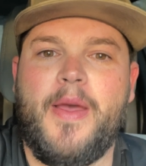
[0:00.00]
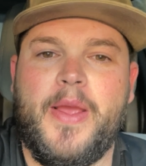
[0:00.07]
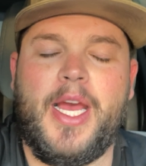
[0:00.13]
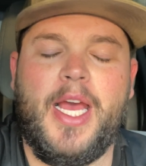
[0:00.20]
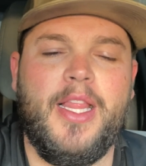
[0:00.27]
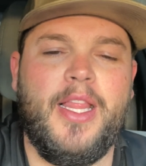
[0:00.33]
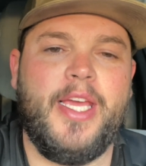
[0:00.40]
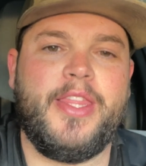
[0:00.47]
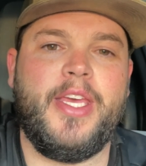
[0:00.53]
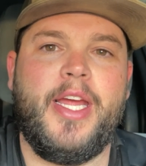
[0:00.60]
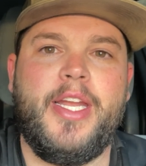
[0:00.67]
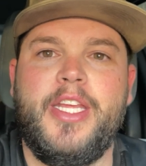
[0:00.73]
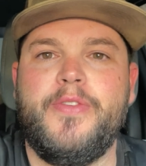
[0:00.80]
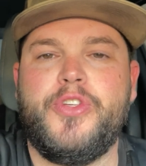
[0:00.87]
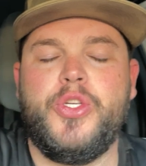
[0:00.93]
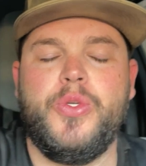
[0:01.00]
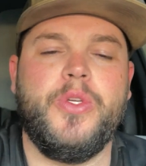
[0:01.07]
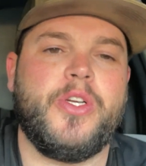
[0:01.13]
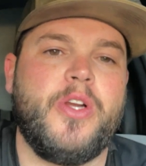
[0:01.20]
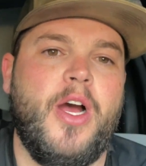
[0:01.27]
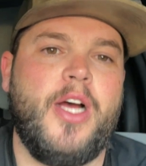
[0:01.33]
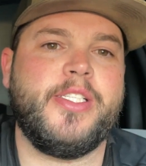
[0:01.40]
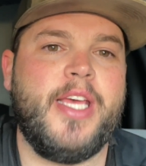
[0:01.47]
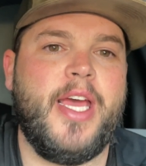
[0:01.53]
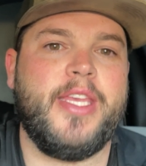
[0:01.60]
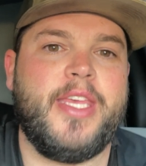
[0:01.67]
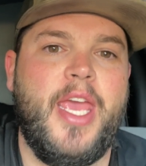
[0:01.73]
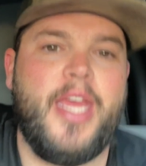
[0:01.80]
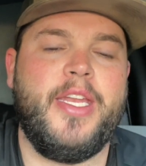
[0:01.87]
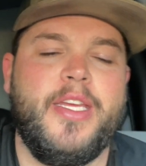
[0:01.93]
kind of like the idea of shooting across that
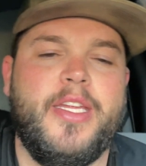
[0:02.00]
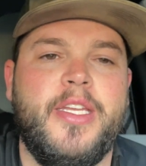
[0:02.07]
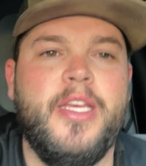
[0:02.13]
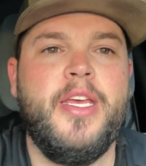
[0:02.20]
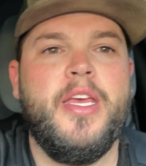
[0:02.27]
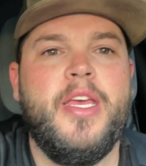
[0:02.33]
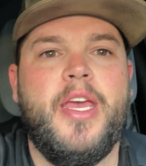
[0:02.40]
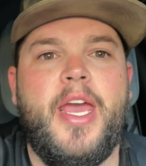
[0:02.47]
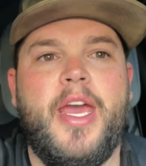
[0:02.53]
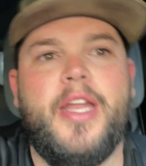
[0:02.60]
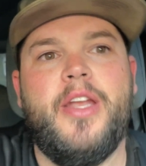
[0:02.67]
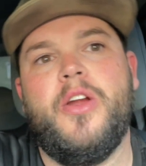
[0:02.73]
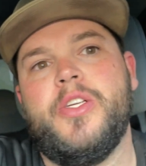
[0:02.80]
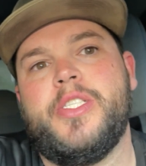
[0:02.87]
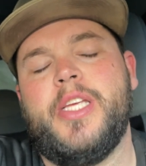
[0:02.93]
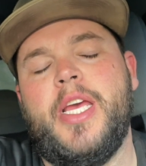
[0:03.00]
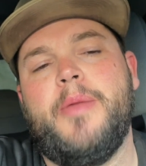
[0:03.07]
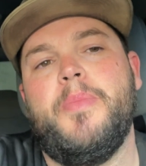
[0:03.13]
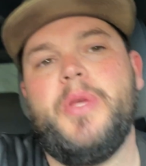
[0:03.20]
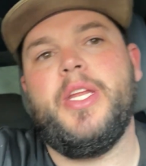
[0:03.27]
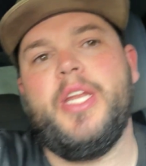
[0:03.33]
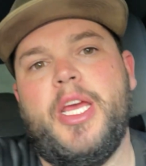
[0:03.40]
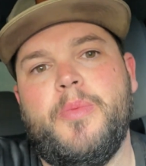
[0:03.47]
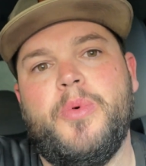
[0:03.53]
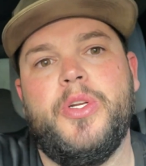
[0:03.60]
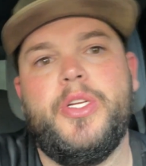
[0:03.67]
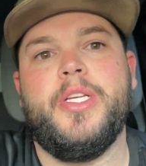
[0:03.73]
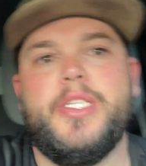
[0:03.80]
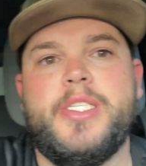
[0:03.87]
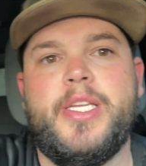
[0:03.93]
canyon and our scent being able
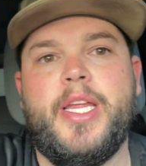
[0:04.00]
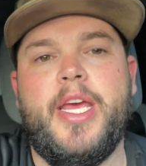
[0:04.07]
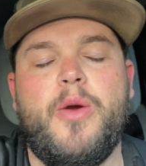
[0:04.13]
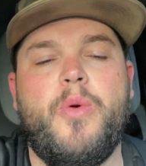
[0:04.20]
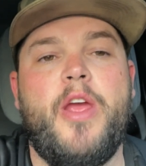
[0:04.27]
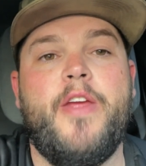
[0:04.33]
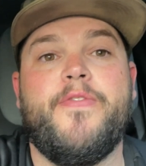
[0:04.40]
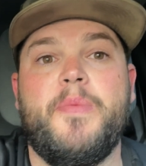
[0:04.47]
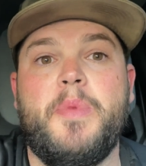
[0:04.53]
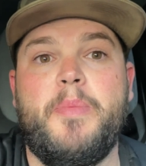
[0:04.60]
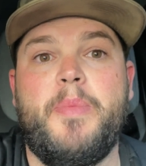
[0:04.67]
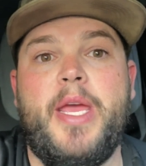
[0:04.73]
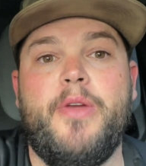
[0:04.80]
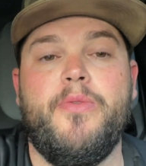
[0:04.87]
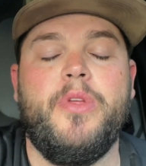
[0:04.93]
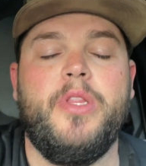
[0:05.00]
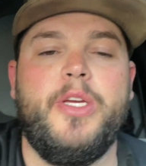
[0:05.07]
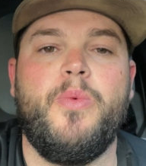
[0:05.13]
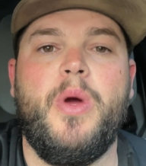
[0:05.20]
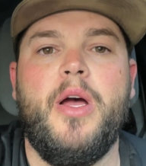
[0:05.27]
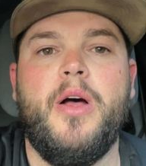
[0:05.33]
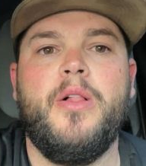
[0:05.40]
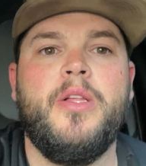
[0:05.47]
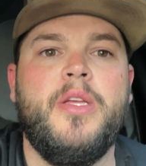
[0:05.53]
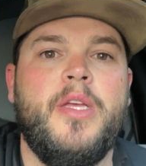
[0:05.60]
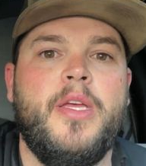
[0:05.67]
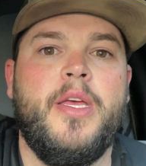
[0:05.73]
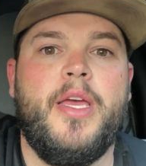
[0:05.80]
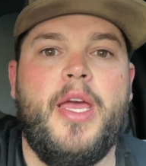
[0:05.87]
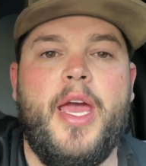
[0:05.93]
to stay away from the bait really well.
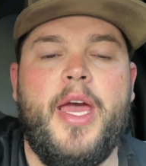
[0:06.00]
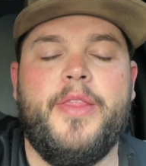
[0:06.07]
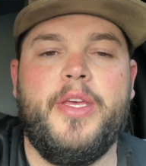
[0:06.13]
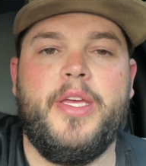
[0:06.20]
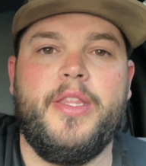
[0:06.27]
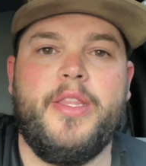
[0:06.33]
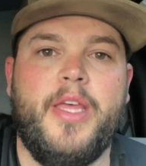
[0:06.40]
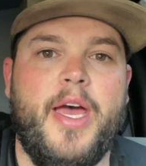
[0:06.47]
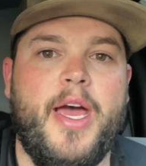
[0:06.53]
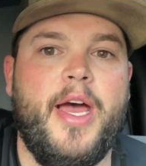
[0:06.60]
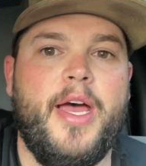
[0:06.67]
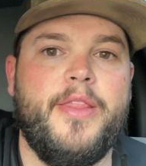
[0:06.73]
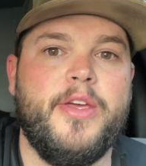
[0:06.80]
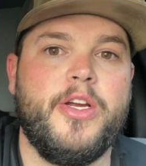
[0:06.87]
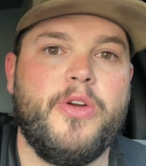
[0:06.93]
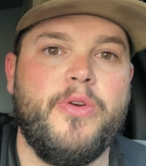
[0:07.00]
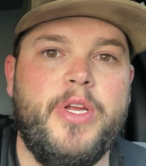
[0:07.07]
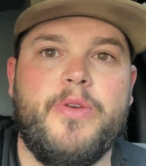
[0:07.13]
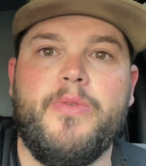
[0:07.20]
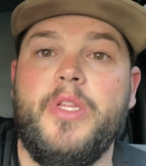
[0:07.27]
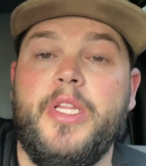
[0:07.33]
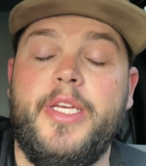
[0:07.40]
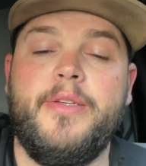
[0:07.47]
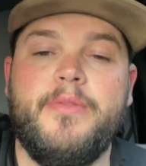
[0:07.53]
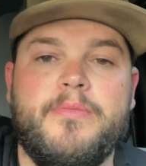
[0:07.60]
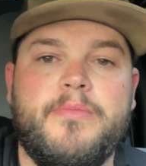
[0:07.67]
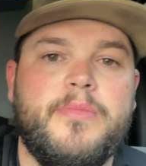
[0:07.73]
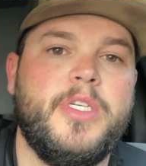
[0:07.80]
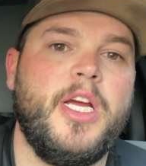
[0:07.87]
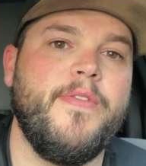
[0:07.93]
And then the creek really
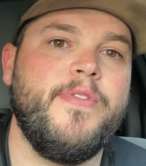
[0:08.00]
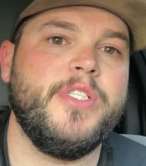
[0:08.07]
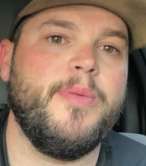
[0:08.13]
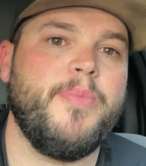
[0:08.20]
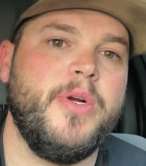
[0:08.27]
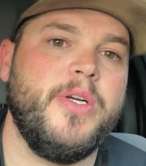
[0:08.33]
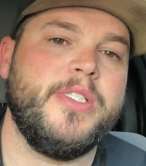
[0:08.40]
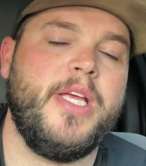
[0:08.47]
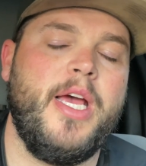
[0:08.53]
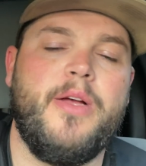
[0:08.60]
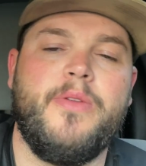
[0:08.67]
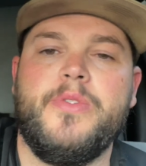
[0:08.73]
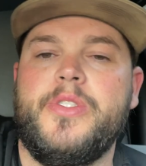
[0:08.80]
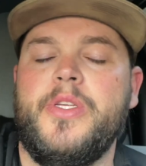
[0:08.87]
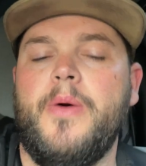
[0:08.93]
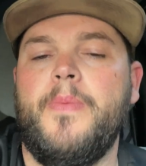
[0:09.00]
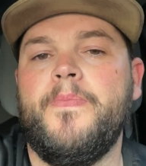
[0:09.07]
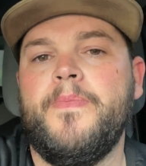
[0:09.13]
covers up our sound. So